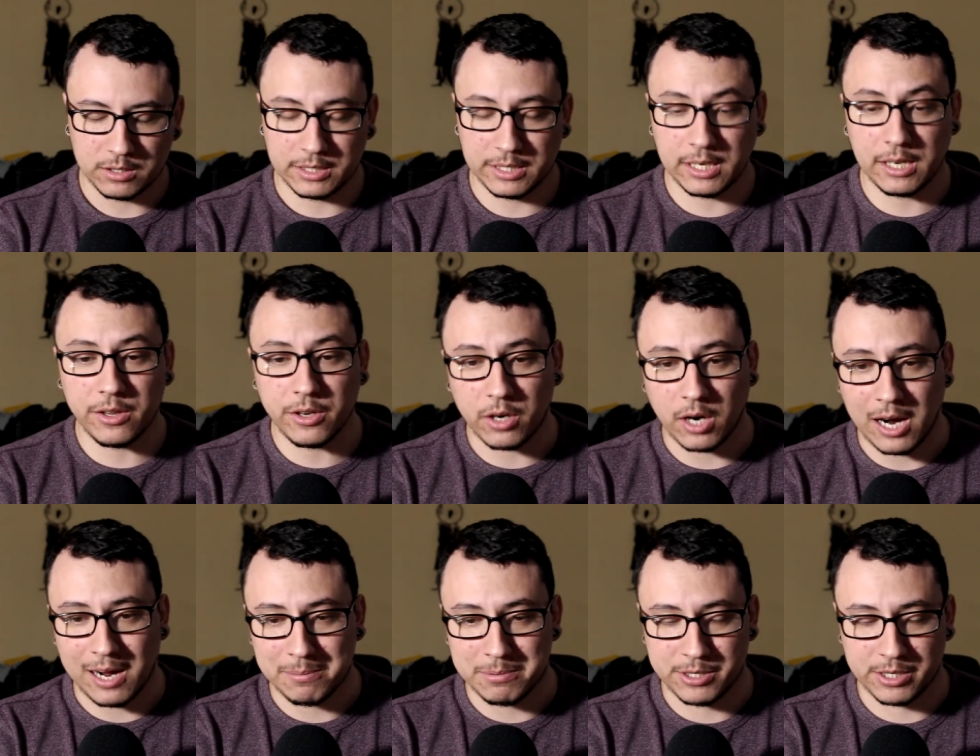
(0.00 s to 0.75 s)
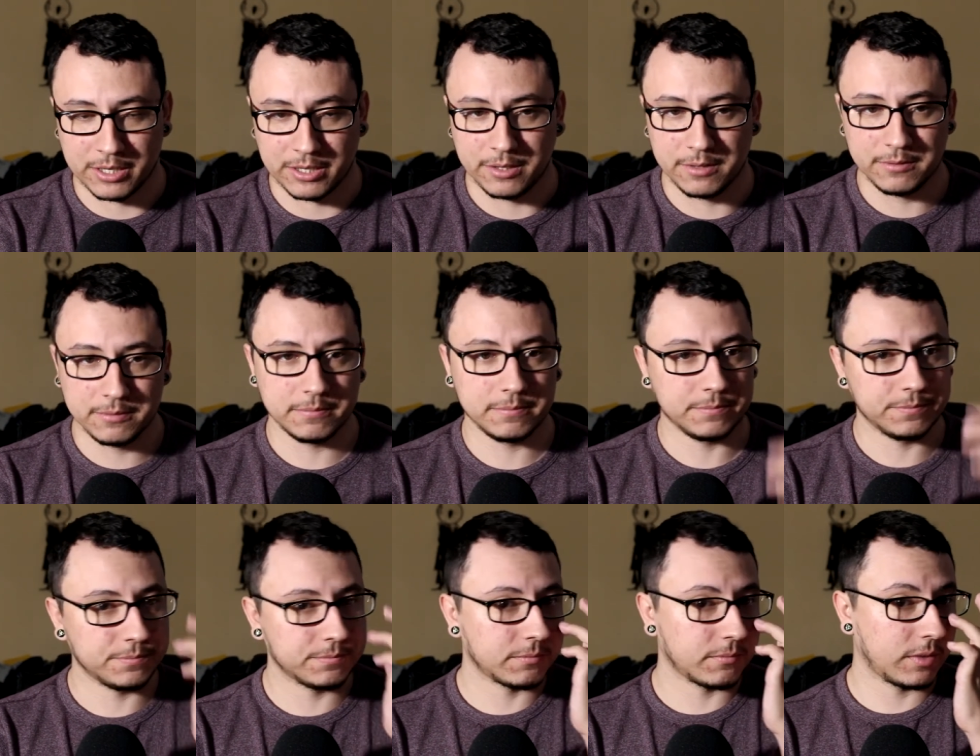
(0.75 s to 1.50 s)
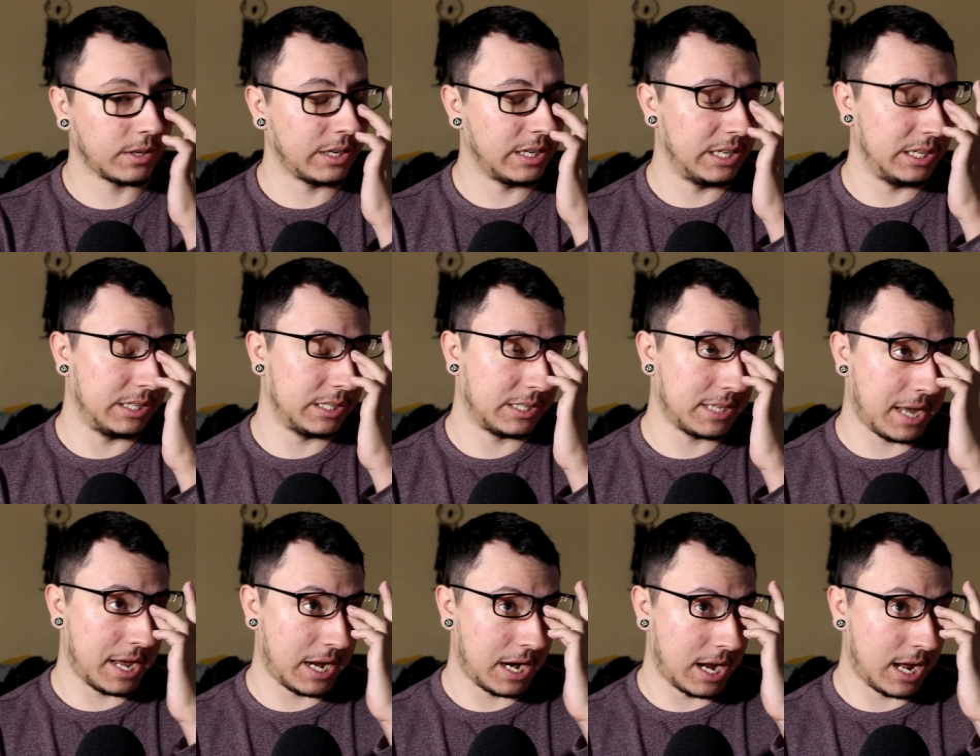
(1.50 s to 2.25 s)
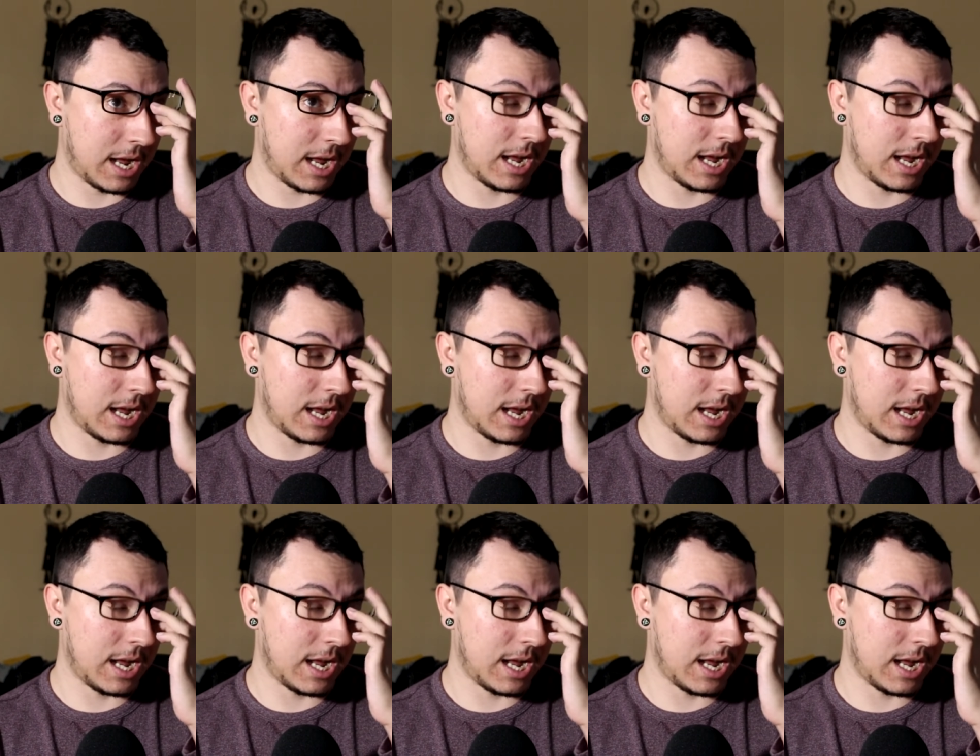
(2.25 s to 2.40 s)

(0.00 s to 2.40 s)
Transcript: The other option is that